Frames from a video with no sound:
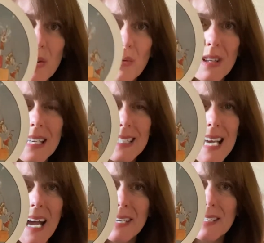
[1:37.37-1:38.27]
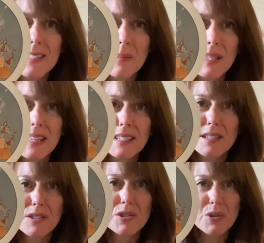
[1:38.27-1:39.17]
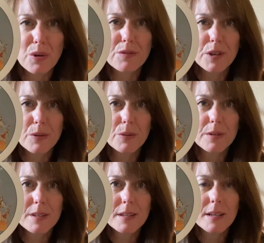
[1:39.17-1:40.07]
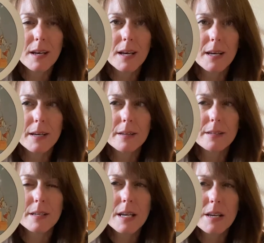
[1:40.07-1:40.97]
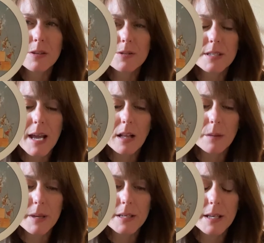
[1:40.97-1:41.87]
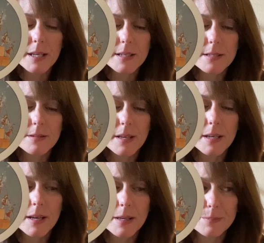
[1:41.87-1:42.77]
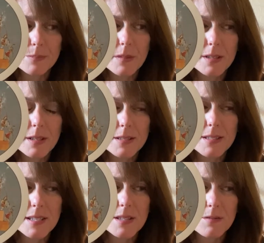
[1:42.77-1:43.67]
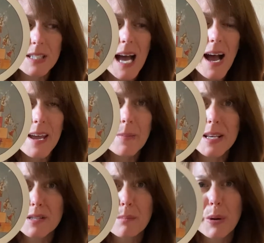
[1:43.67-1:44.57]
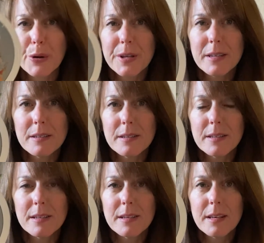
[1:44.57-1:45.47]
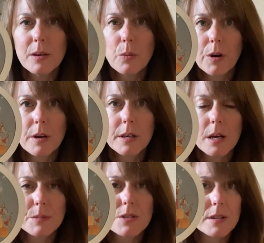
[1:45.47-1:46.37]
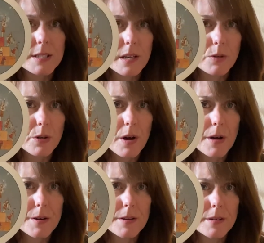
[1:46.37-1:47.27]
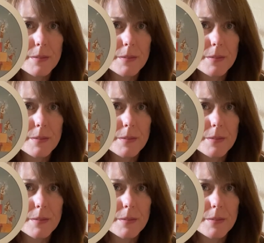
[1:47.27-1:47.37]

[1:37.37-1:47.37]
really tied to something that doesn't serve you. There's an element in a sense of time as a burden where it comes to the Devil card.